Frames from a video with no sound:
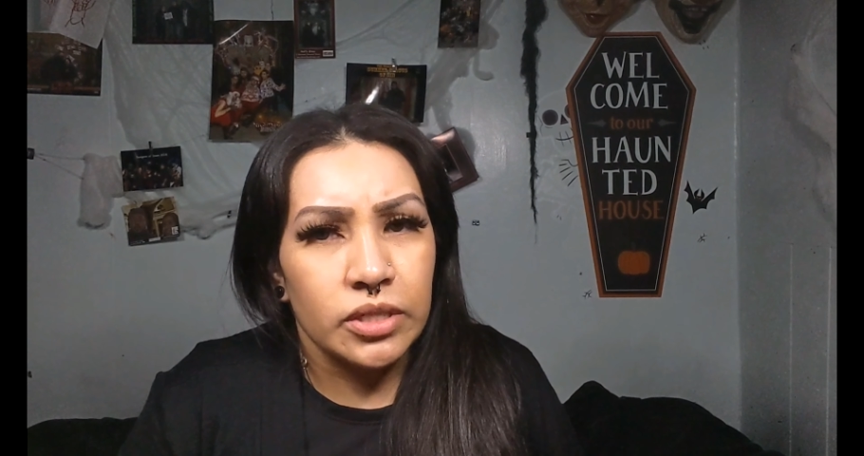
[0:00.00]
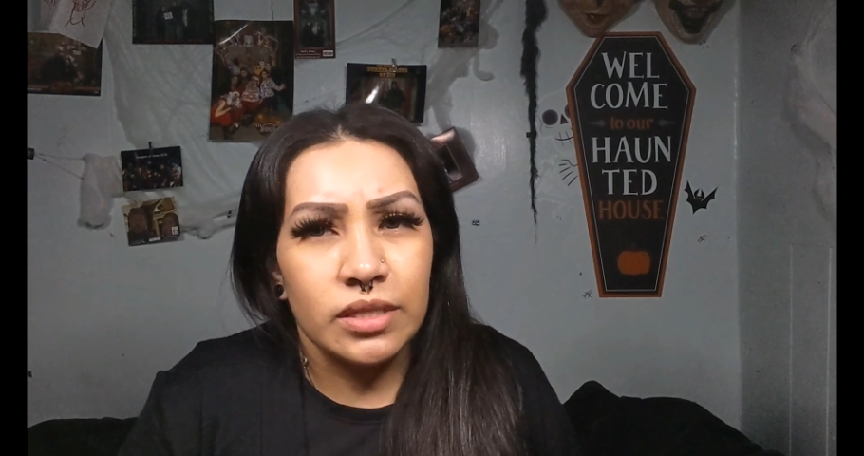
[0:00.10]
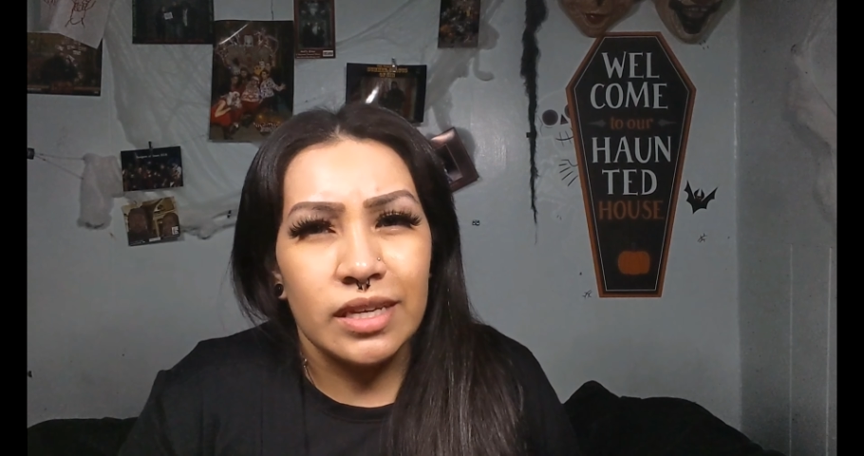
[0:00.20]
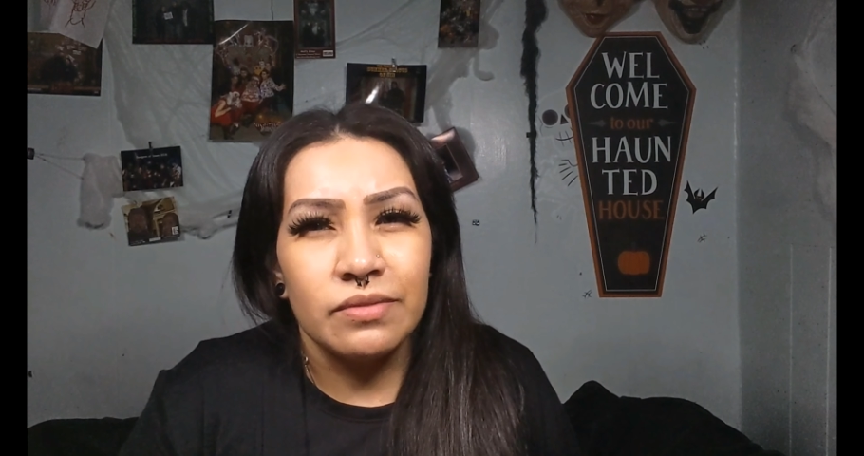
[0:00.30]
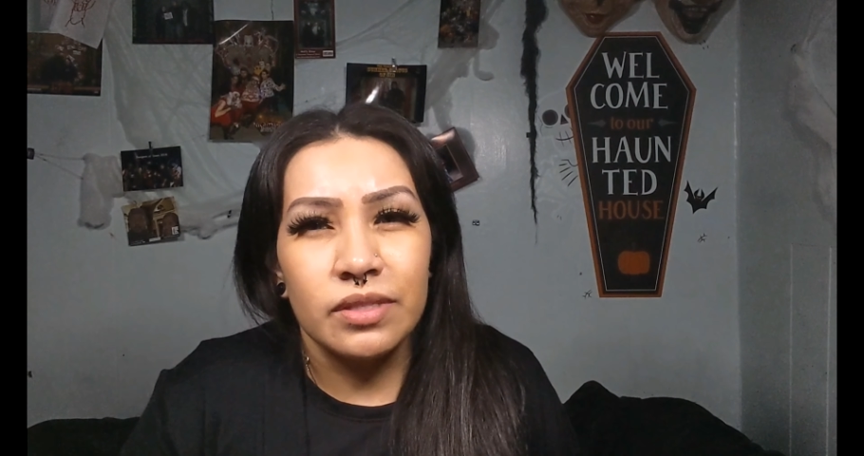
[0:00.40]

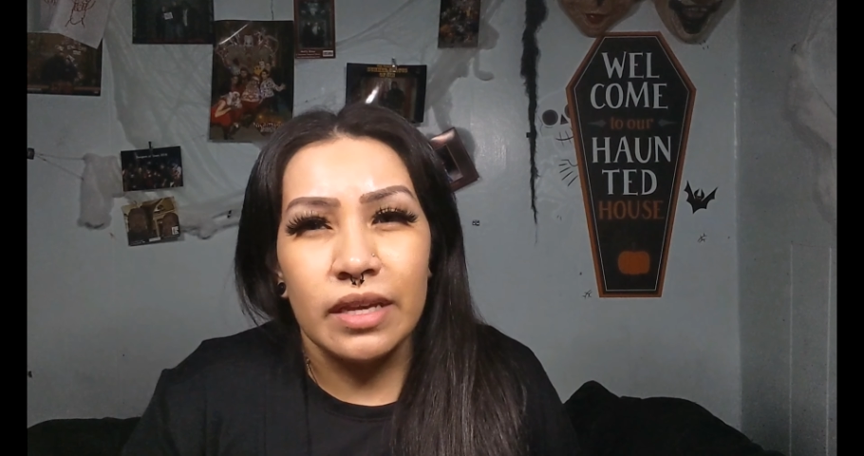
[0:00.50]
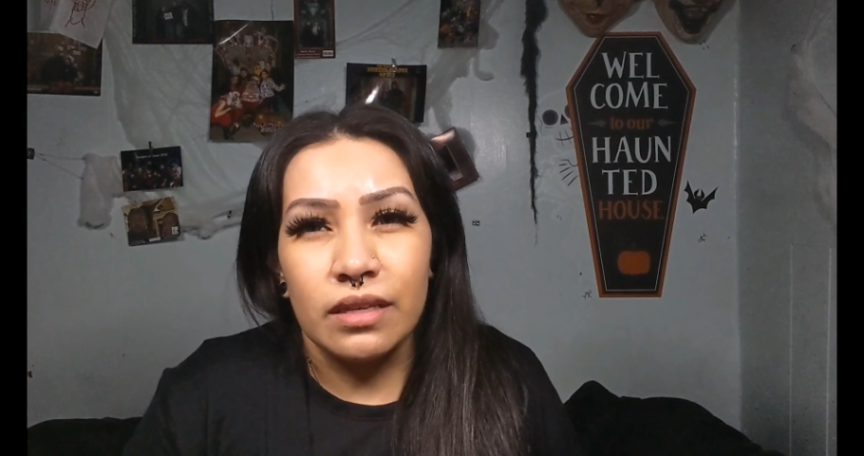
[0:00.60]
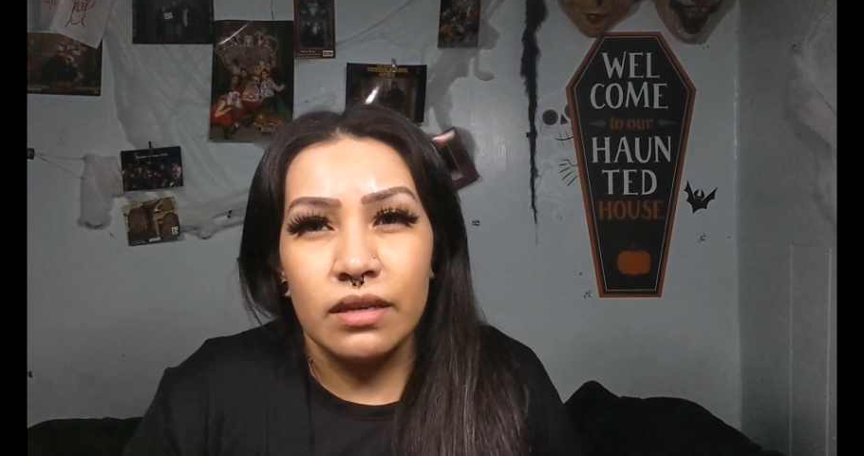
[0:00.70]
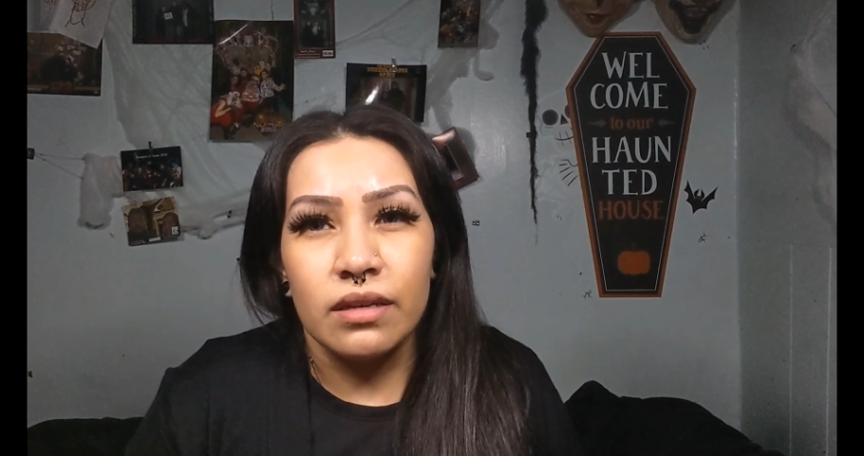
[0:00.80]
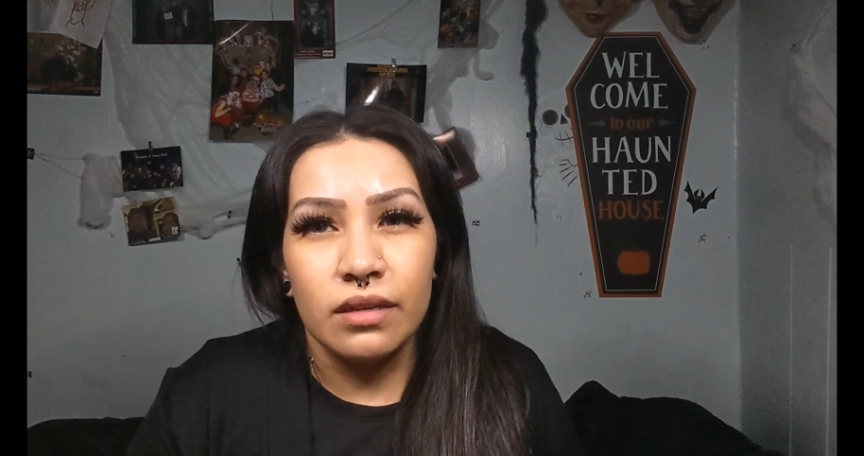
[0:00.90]
just gives
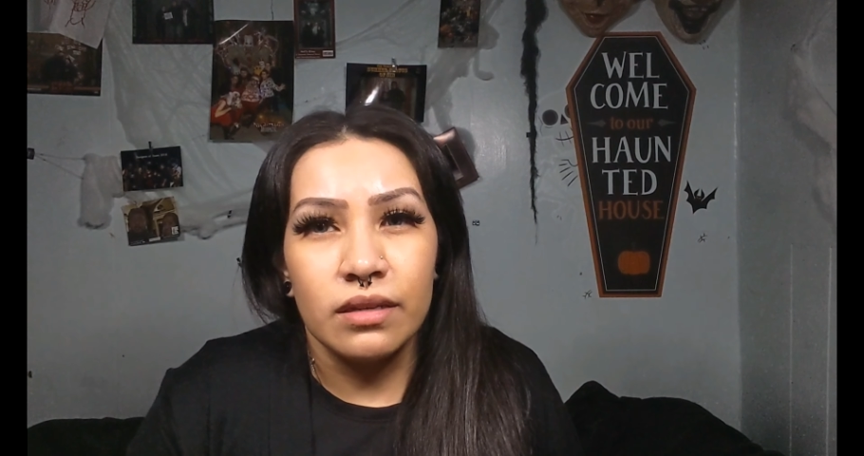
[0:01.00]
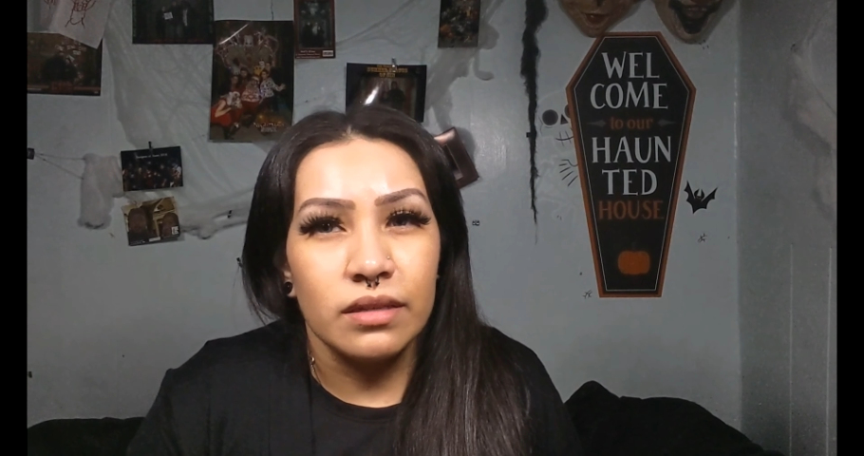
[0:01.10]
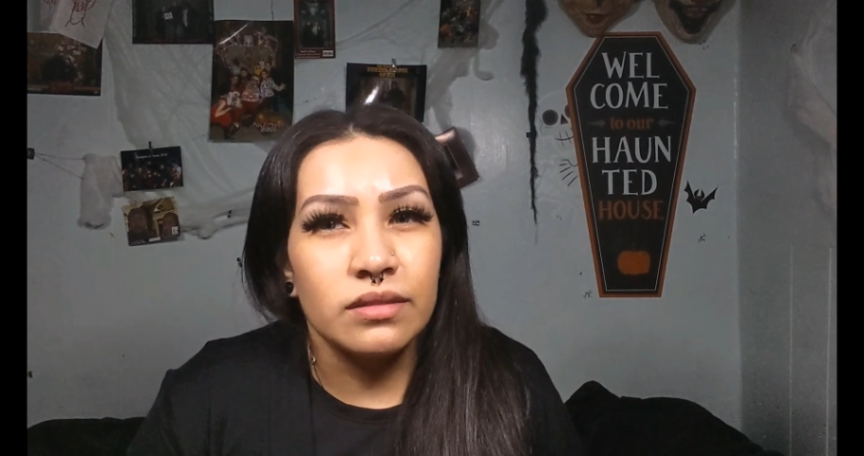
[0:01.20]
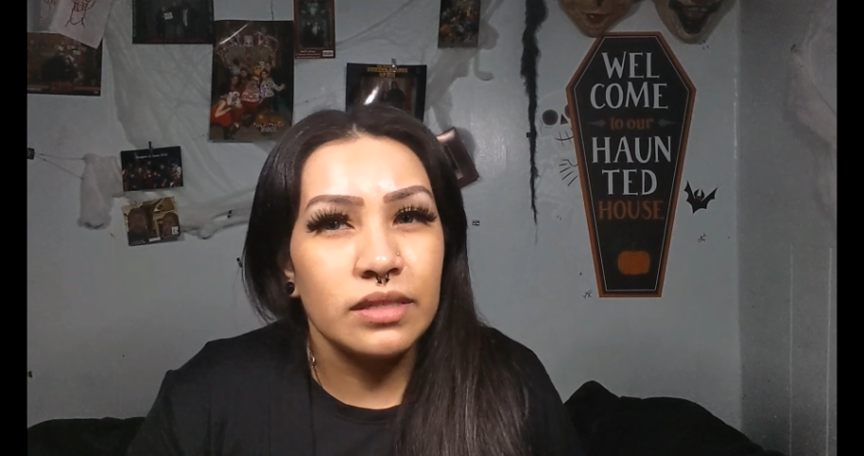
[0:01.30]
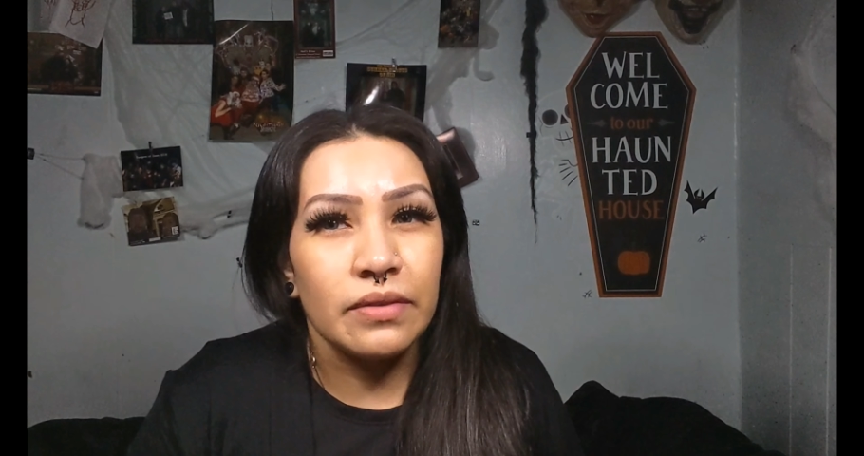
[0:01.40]
like
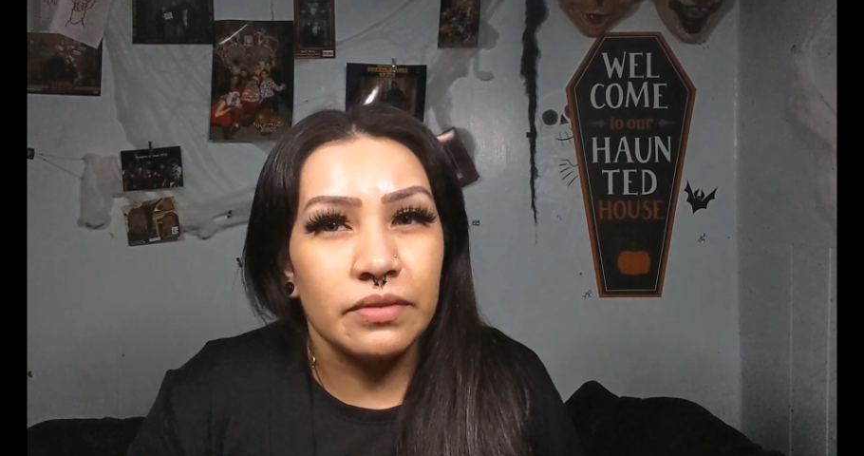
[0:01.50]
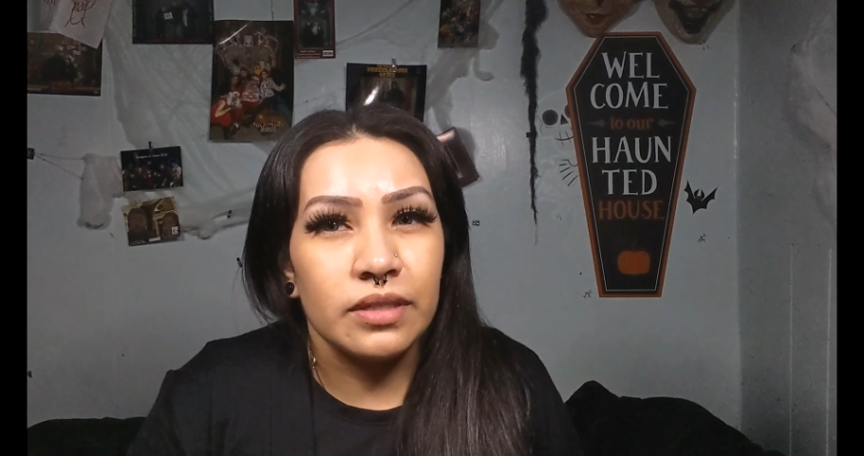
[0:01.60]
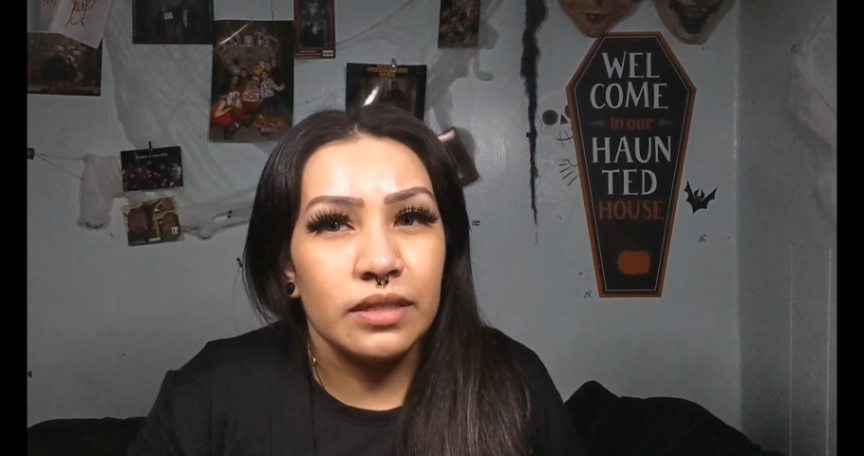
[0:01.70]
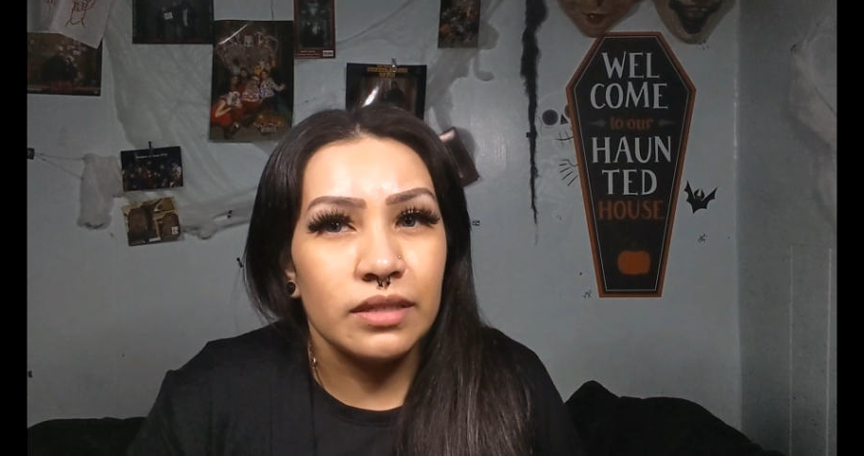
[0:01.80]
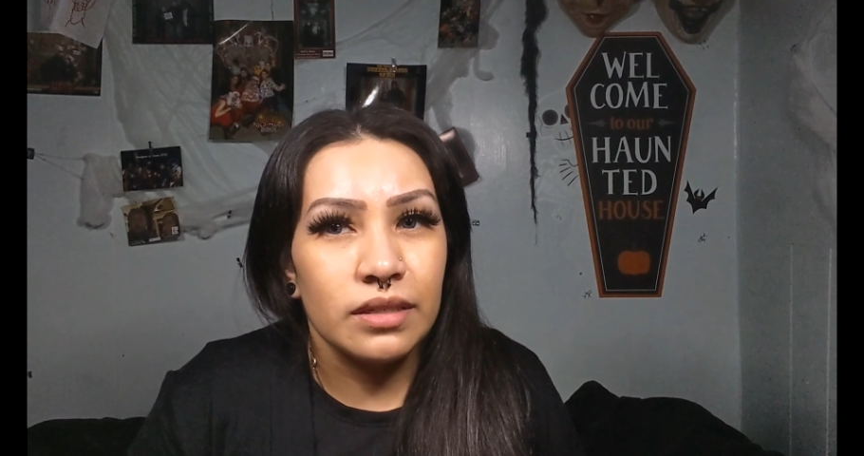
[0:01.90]

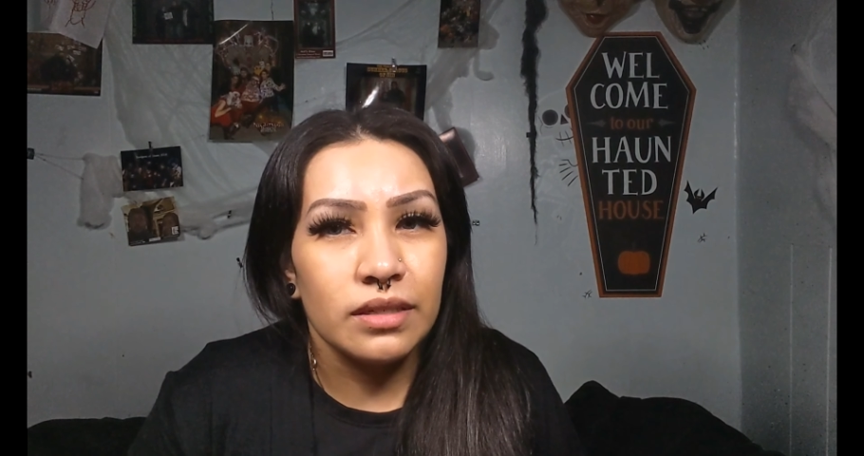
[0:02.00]
definitely